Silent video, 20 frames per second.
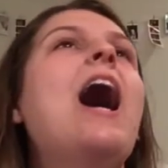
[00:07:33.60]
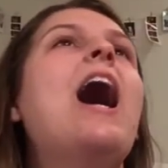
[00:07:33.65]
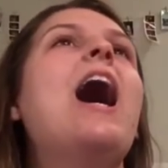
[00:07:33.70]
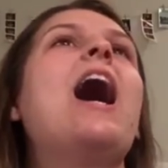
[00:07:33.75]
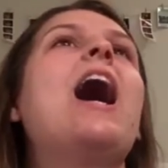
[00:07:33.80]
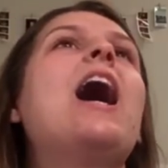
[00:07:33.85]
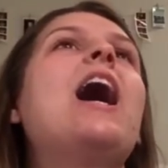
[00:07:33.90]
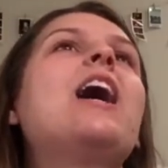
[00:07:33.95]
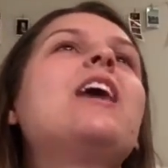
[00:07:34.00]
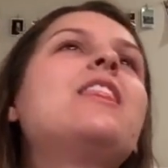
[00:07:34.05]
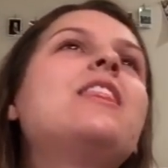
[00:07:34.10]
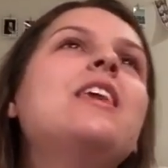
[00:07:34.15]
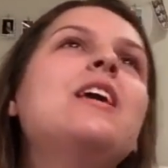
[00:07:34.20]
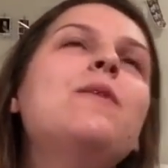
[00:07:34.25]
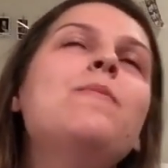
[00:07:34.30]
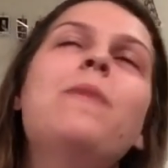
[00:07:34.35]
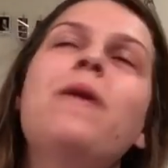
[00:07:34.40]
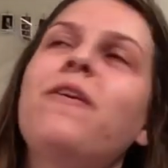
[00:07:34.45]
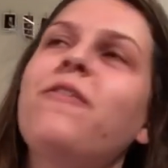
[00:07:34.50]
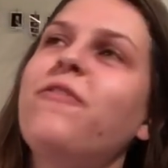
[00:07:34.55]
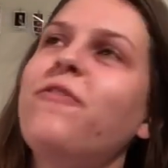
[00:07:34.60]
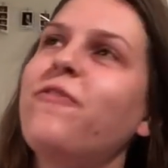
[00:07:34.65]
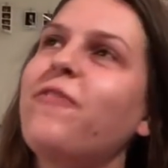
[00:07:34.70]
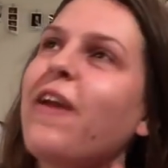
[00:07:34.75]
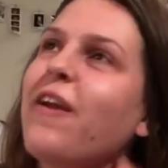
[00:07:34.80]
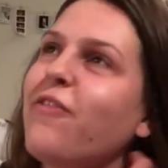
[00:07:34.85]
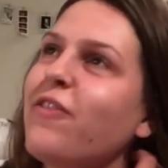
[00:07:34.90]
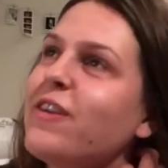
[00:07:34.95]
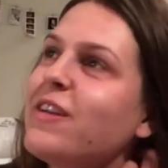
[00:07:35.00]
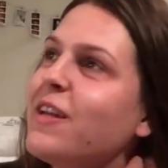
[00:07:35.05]
I think my
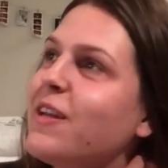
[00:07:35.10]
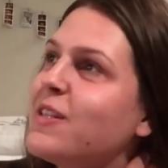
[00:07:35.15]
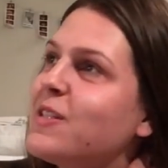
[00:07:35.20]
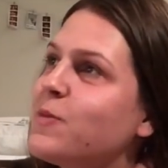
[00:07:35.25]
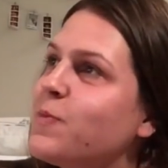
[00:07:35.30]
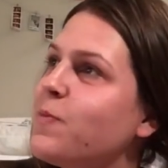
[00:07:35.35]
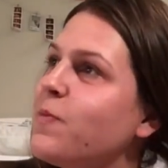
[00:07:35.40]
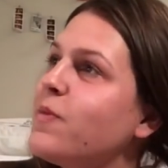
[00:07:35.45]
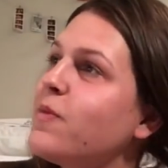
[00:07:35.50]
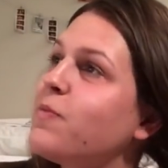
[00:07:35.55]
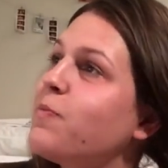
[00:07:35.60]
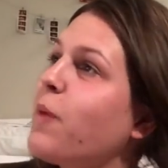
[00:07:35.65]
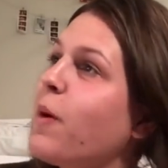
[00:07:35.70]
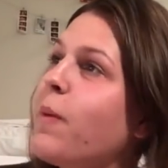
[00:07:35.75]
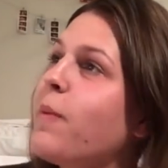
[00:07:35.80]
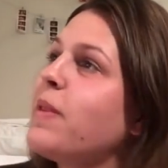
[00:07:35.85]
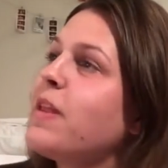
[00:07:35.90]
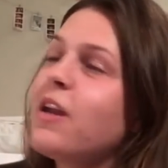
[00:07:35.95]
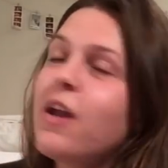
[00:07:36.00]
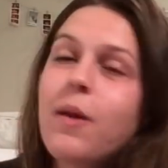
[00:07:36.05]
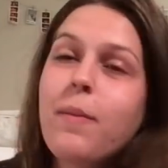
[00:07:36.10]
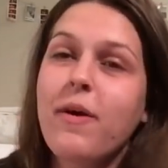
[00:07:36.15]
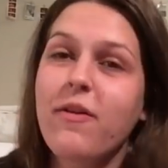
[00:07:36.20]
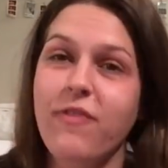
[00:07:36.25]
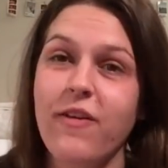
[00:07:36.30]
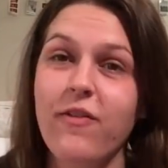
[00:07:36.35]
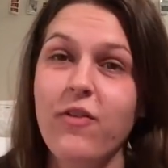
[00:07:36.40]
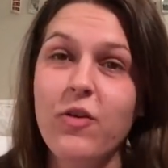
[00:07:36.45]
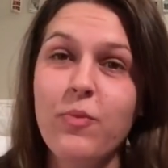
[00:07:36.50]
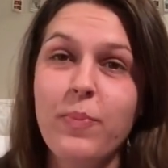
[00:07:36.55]
favorite, it's probably not my
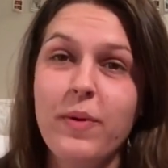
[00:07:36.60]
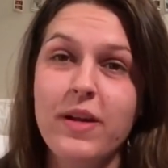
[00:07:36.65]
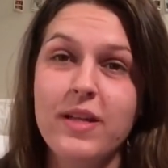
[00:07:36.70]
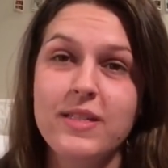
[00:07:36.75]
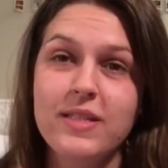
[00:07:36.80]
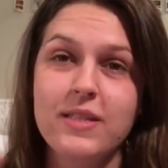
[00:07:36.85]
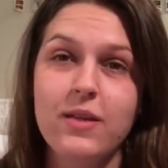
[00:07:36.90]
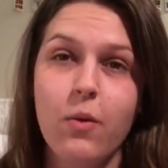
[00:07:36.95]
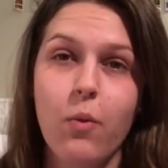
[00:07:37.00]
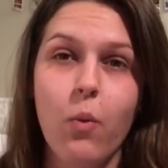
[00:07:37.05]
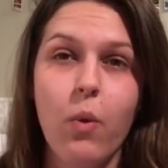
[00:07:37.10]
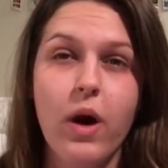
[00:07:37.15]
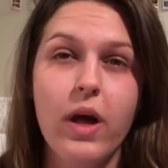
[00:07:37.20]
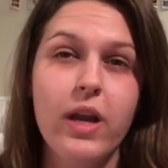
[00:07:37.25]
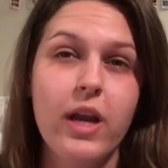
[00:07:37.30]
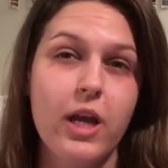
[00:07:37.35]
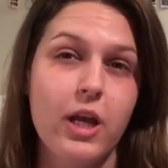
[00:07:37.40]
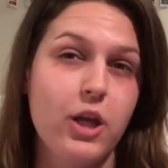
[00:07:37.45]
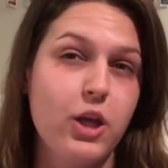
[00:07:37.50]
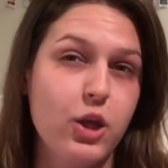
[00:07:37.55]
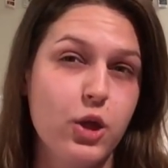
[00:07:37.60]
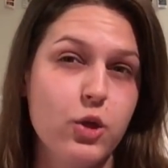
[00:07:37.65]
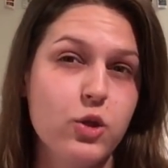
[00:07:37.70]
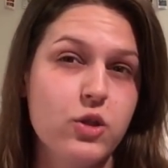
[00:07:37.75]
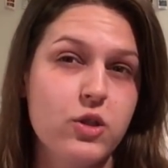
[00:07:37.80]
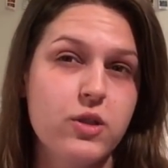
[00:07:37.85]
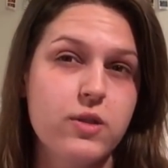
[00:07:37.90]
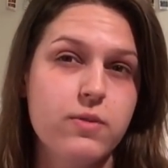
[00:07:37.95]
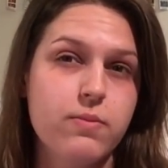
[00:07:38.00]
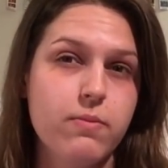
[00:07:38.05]
favorite, but it's the one I
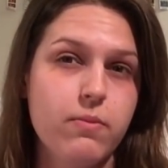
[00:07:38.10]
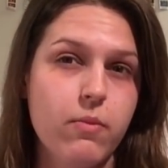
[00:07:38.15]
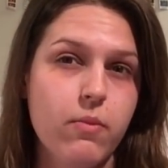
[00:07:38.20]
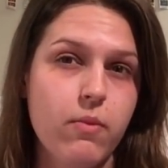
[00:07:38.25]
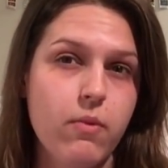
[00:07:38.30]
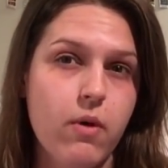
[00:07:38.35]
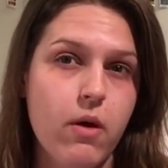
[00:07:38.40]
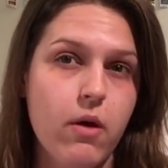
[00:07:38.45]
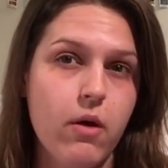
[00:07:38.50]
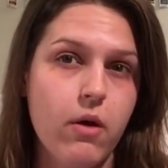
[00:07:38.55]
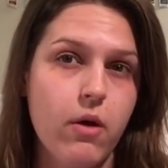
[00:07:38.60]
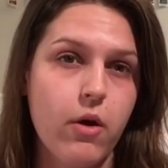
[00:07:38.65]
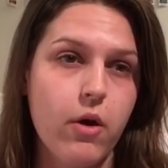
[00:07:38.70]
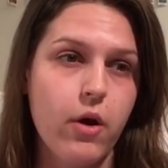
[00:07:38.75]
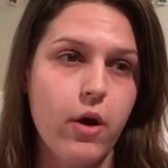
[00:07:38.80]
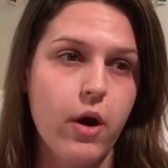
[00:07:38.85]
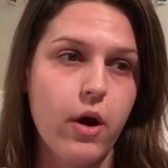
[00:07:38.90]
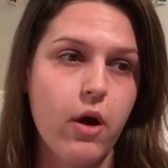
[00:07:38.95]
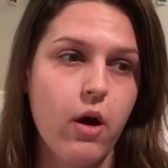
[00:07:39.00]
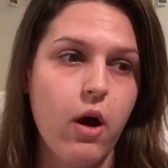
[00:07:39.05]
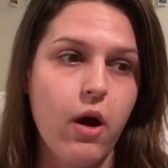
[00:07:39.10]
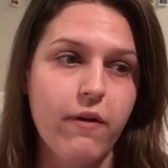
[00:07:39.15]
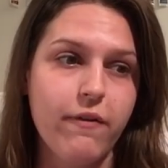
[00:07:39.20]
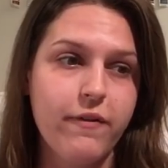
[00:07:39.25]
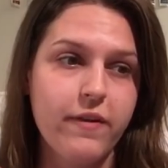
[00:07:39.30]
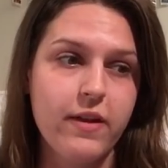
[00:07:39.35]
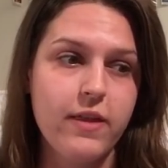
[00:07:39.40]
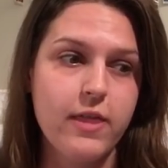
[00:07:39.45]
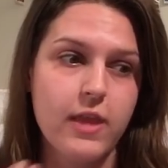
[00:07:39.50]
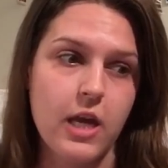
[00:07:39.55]
use more
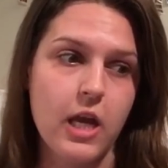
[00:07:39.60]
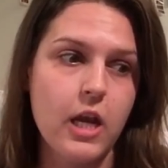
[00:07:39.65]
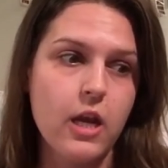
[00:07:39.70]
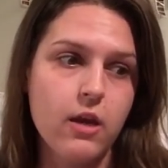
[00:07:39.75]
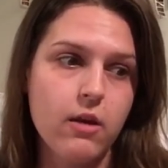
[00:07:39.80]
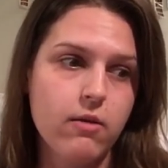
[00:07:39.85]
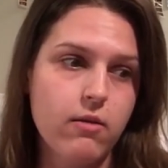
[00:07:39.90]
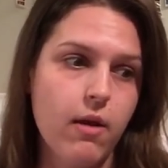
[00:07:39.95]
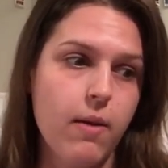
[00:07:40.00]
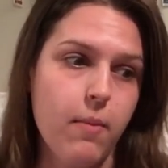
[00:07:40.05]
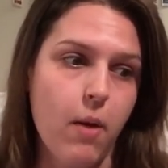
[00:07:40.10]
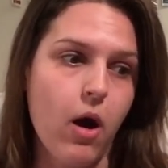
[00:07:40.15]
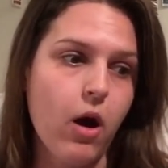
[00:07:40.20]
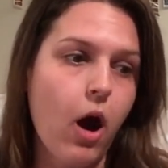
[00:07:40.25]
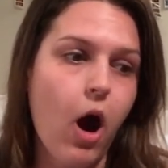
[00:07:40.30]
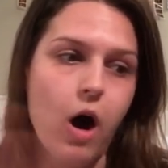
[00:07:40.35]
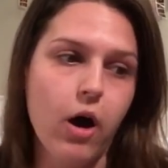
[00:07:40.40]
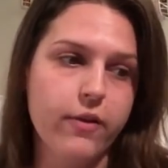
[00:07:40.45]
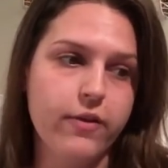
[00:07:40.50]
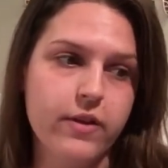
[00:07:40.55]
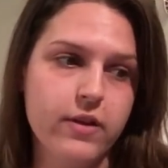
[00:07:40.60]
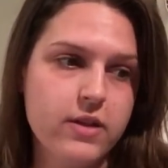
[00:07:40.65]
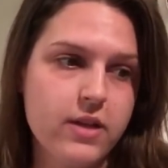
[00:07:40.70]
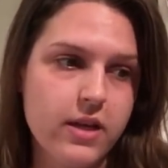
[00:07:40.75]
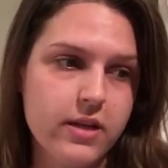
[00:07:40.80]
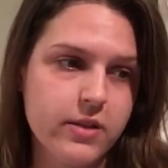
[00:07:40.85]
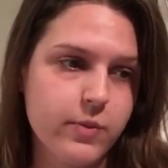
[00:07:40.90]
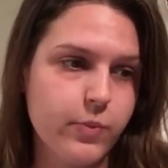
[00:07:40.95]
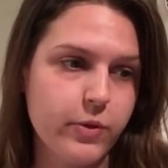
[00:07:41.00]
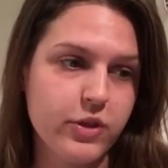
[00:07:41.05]
often than among all the
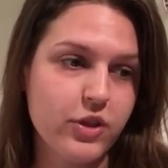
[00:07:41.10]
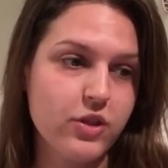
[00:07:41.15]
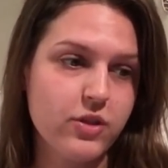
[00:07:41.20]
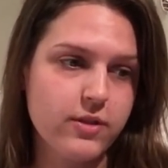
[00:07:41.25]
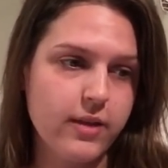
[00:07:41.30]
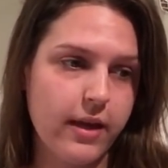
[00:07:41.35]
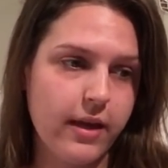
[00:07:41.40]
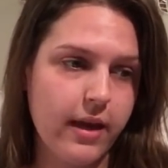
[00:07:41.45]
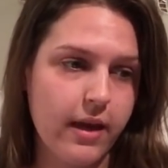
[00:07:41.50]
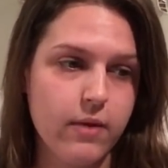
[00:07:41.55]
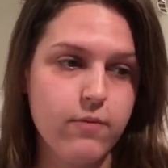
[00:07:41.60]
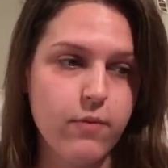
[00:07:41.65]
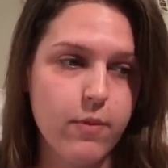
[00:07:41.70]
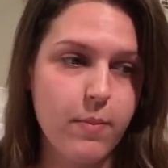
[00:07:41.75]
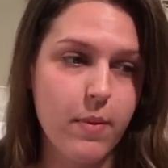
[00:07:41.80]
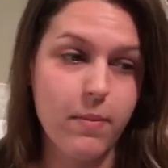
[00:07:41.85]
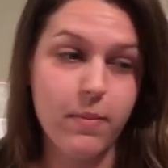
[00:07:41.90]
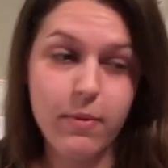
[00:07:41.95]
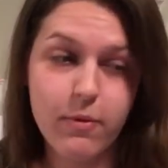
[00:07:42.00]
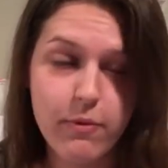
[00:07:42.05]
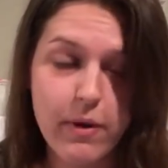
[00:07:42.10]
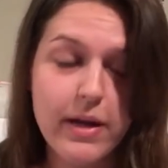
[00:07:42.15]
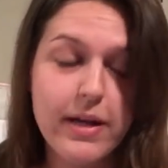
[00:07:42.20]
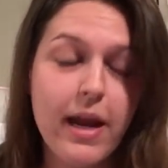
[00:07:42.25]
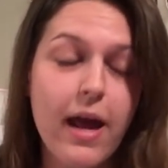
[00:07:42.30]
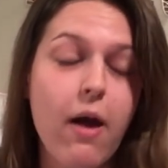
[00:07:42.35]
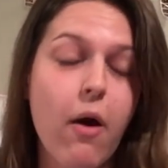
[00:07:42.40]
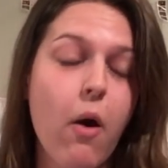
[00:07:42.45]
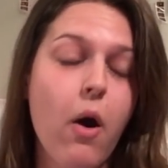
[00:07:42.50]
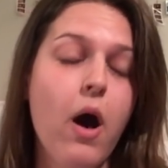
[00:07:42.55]
expressions I can remember right
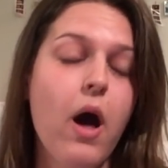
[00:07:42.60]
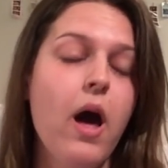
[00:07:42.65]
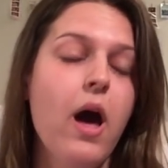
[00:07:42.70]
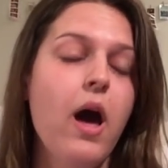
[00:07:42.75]
now,